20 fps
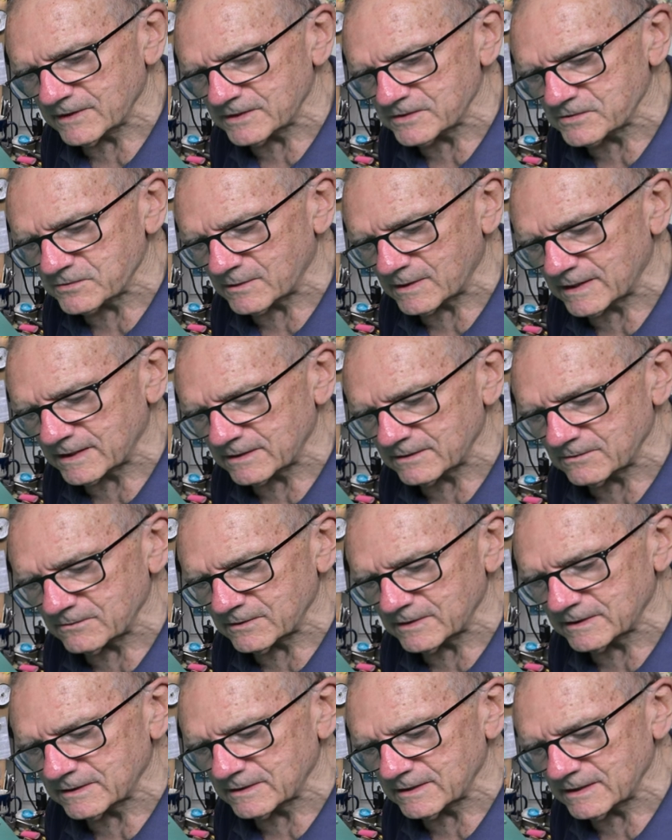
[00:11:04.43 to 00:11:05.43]
each one
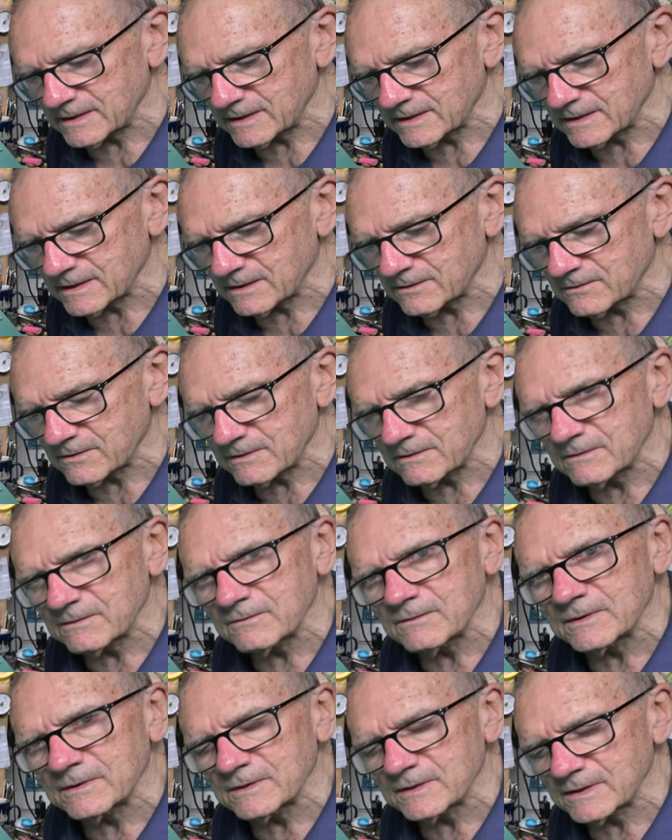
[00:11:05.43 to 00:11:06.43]
with the uh,
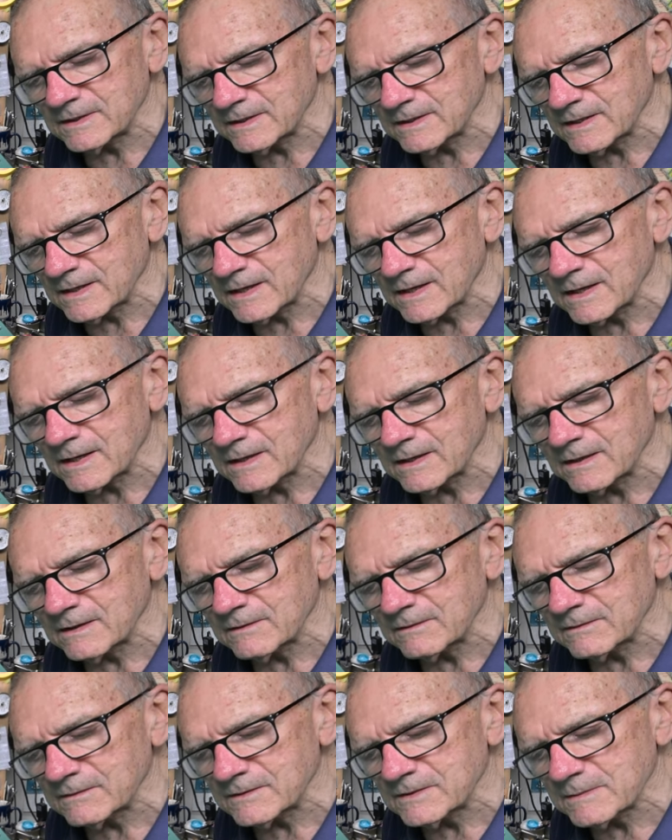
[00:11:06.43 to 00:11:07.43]
with the
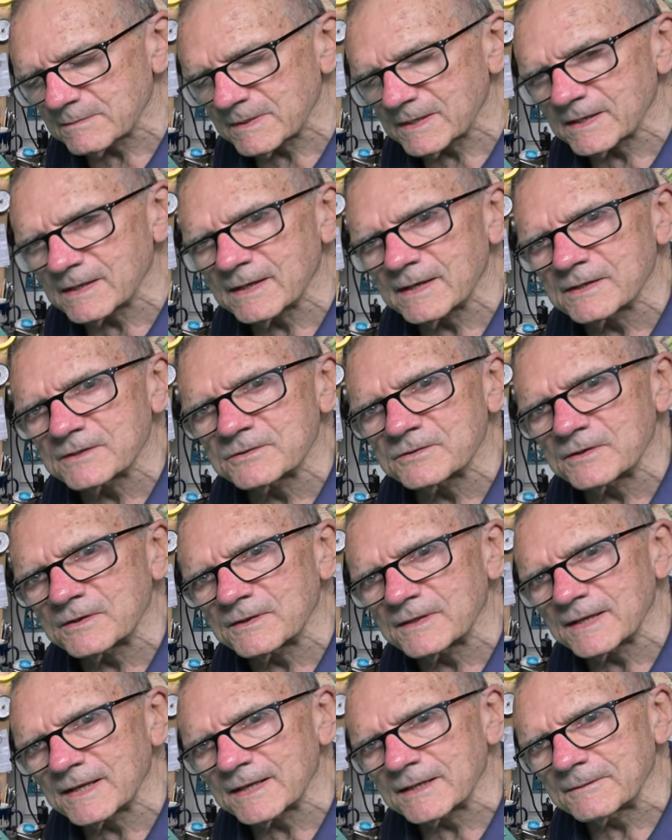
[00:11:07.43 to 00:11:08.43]
uh, Tamiya extra
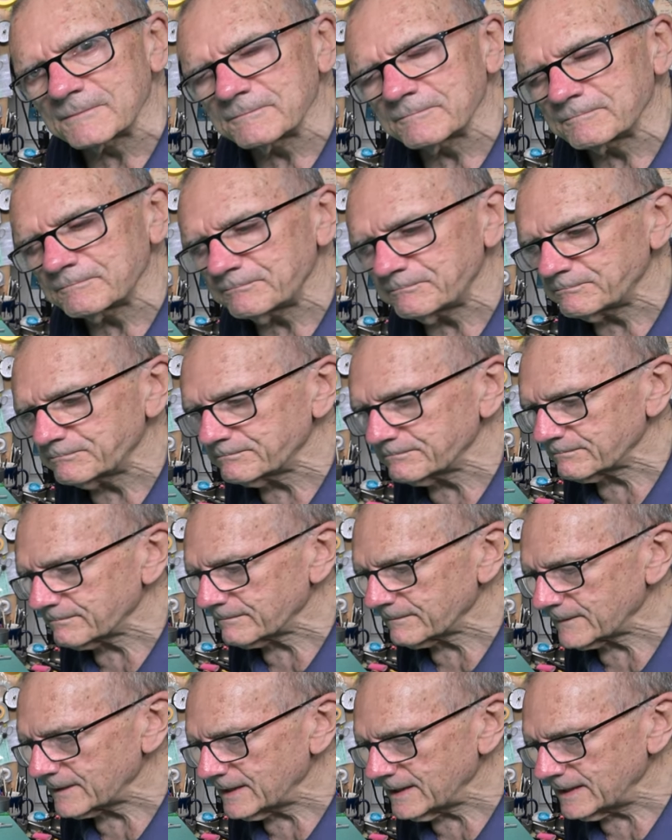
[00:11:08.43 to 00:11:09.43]
thin,
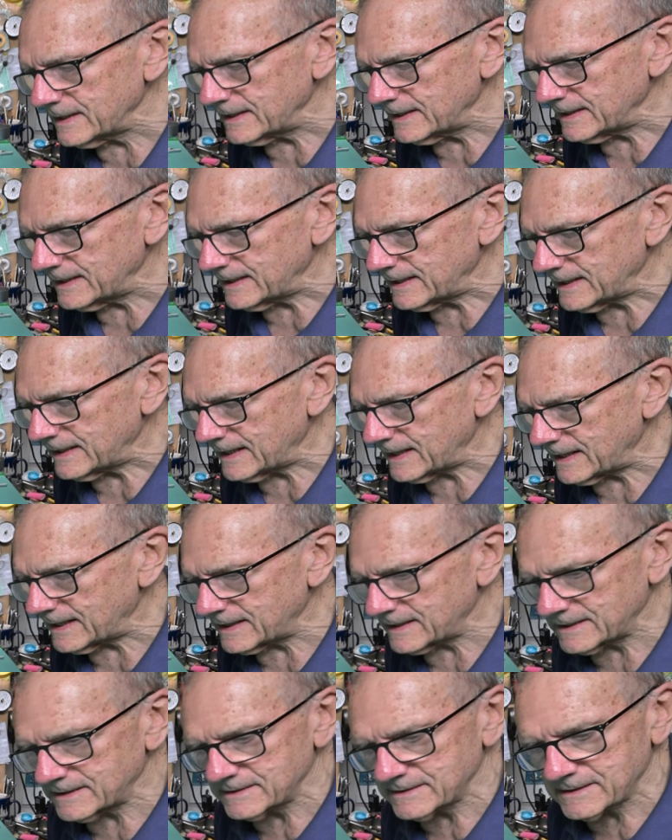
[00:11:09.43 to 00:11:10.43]

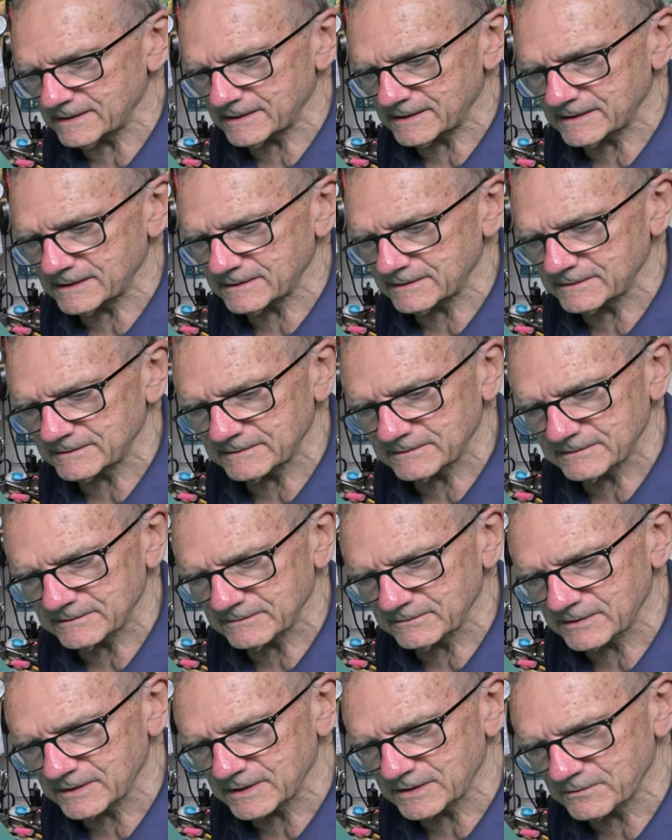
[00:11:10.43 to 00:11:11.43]
and uh,
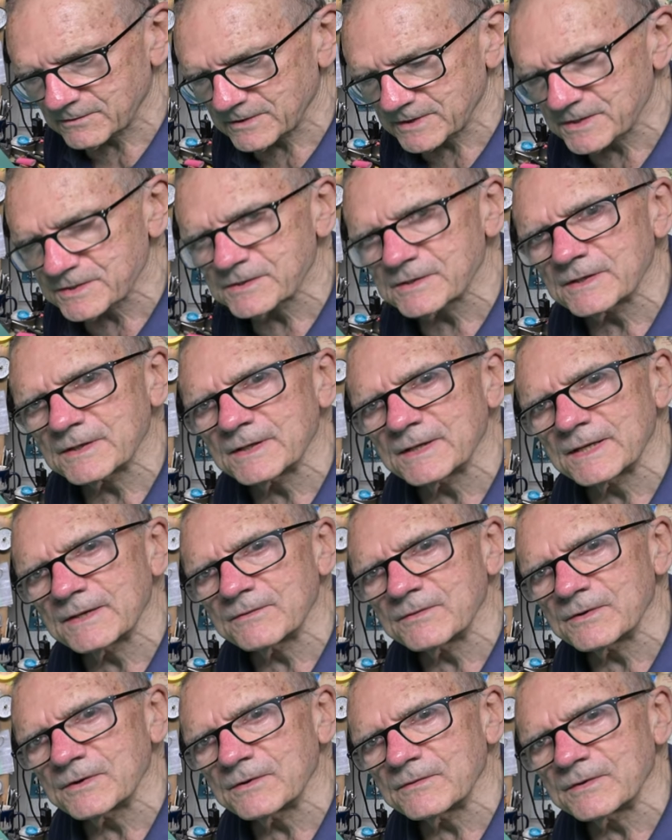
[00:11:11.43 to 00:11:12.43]
we're we're just going to
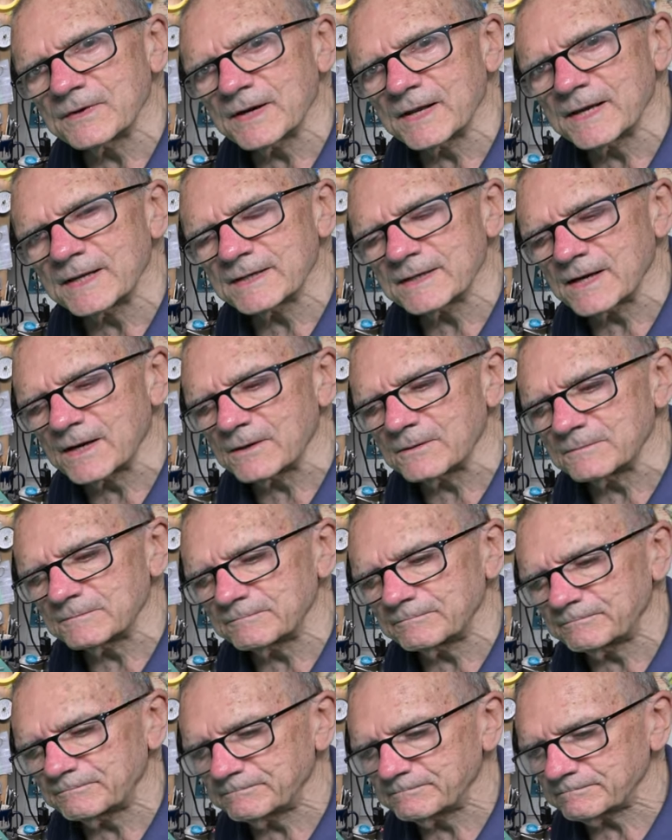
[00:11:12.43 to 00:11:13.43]
leave it overnight now.
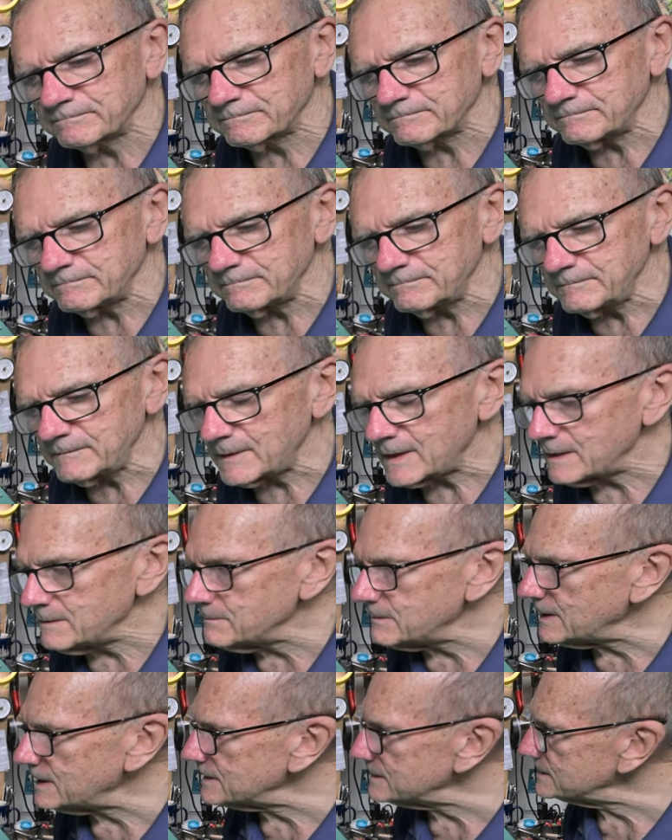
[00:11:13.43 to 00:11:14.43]

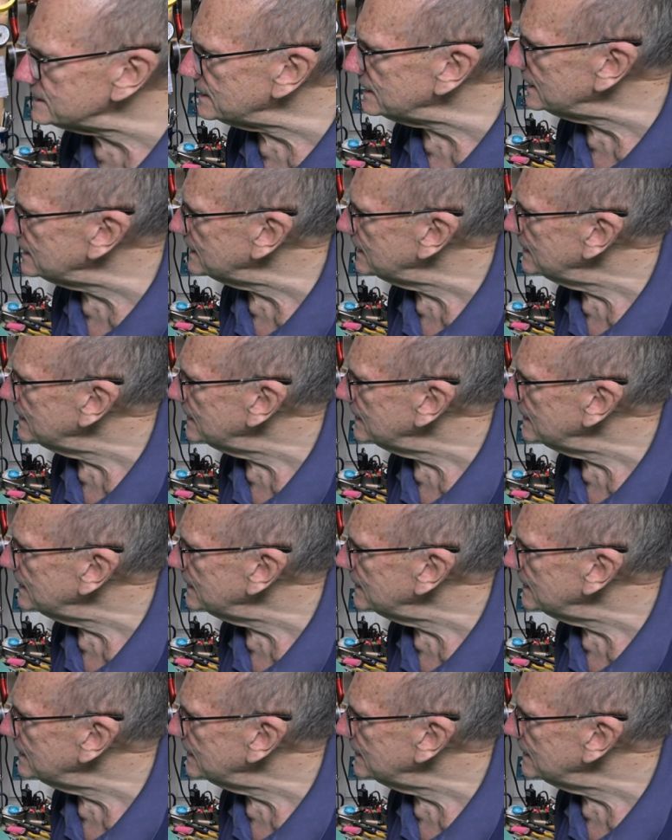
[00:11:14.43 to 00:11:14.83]
But uh,